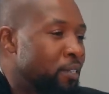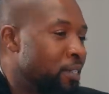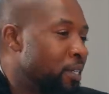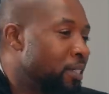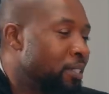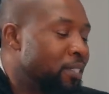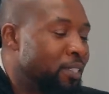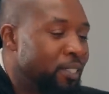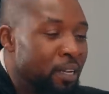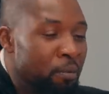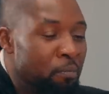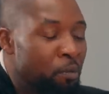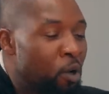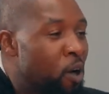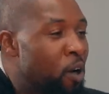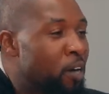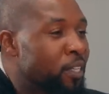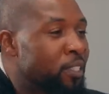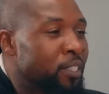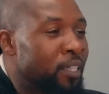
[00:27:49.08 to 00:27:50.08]
the sea
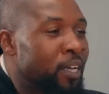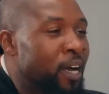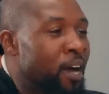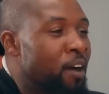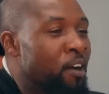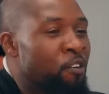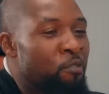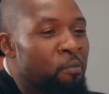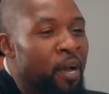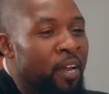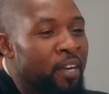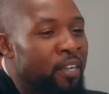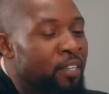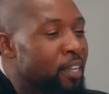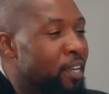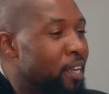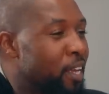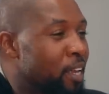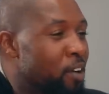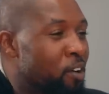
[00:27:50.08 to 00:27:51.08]
moss and how everybody need to
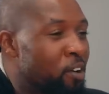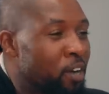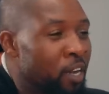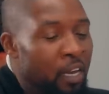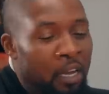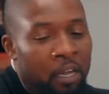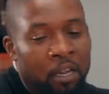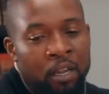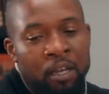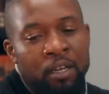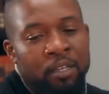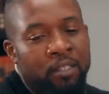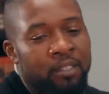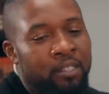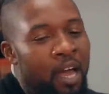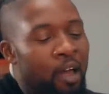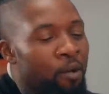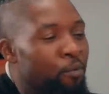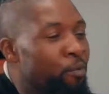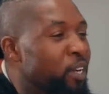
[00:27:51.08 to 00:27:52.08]
get on it and
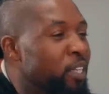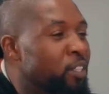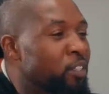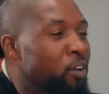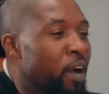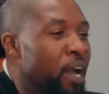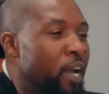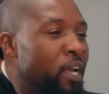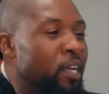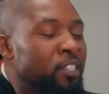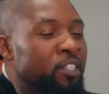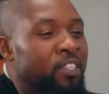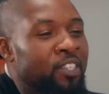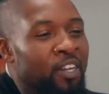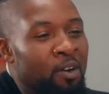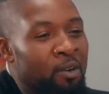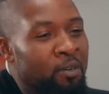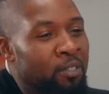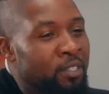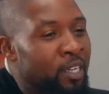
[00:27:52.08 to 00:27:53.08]
Tyrese cracking
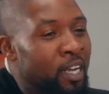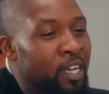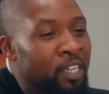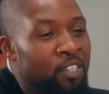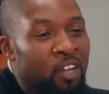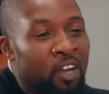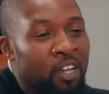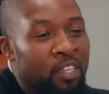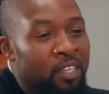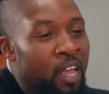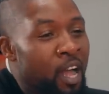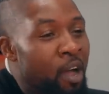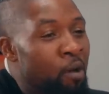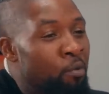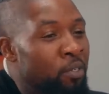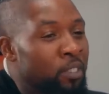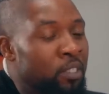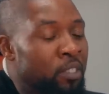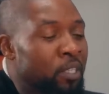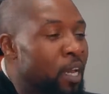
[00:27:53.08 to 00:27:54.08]
jokes. Yeah, I no, thought I that, that
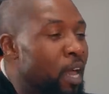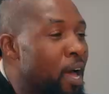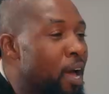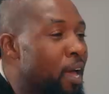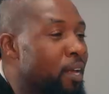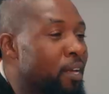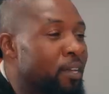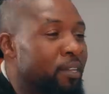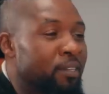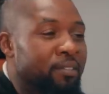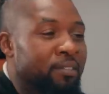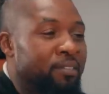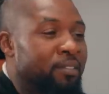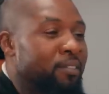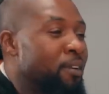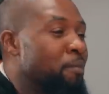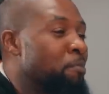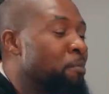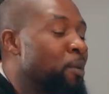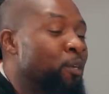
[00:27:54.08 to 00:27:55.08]
was like
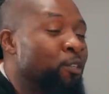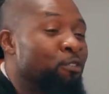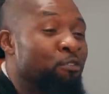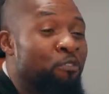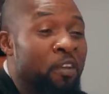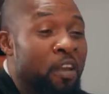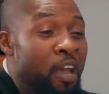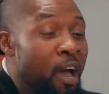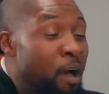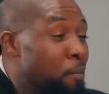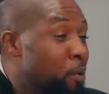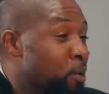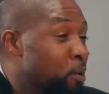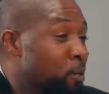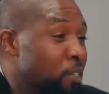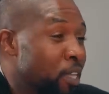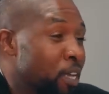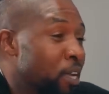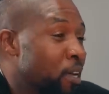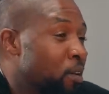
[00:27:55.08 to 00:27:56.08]
the most phenomenal
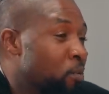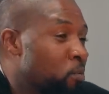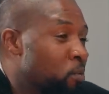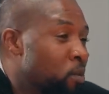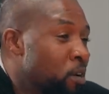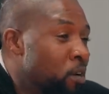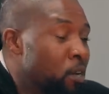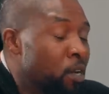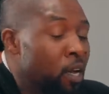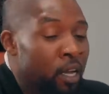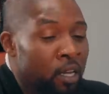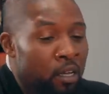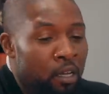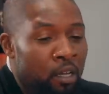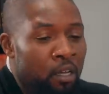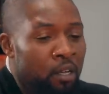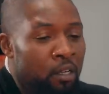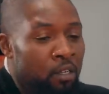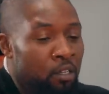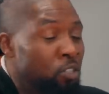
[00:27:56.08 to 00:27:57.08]
thing in the world. Like
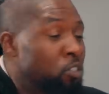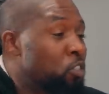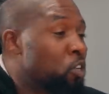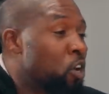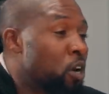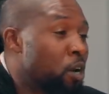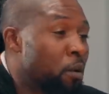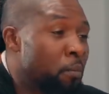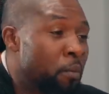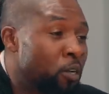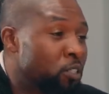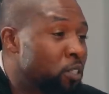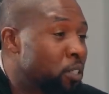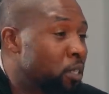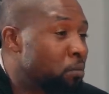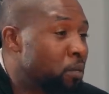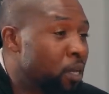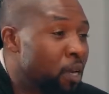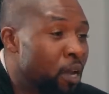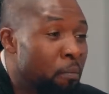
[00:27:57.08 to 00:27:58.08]
you talking about
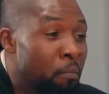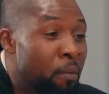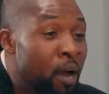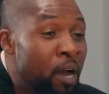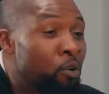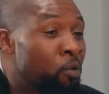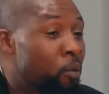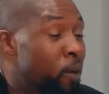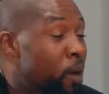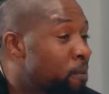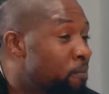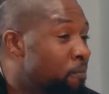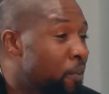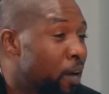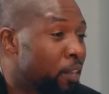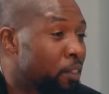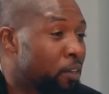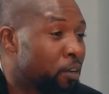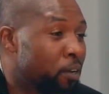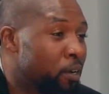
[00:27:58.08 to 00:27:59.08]
something that my
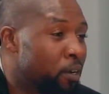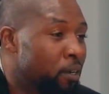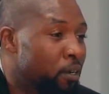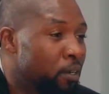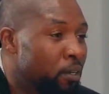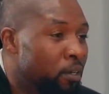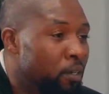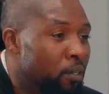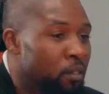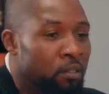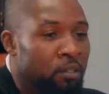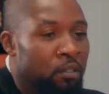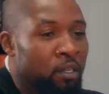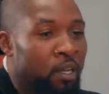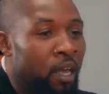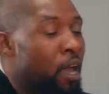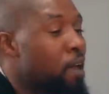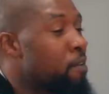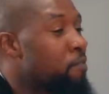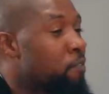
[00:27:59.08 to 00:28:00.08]
grandfather
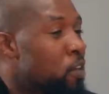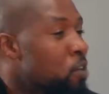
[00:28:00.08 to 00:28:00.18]
gave